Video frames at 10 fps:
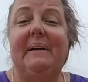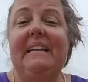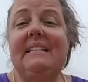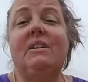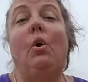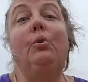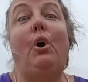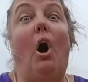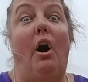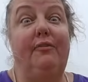But he doesn't hold
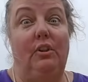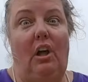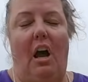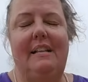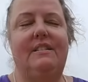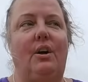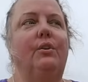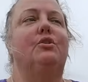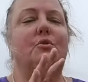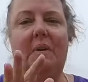an awful lot, so
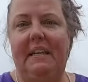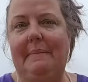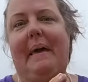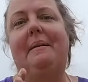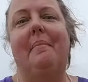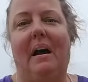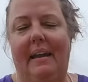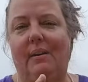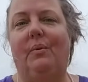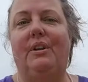you just wanna keep that in
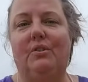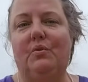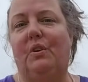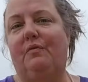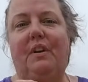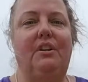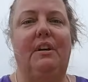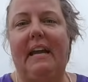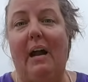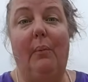mind when you're sort of
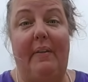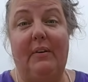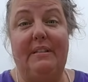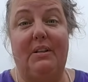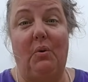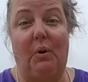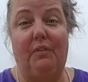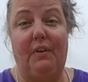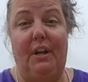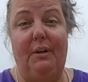figuring out whether he's gonna
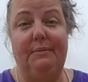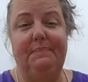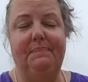work for you.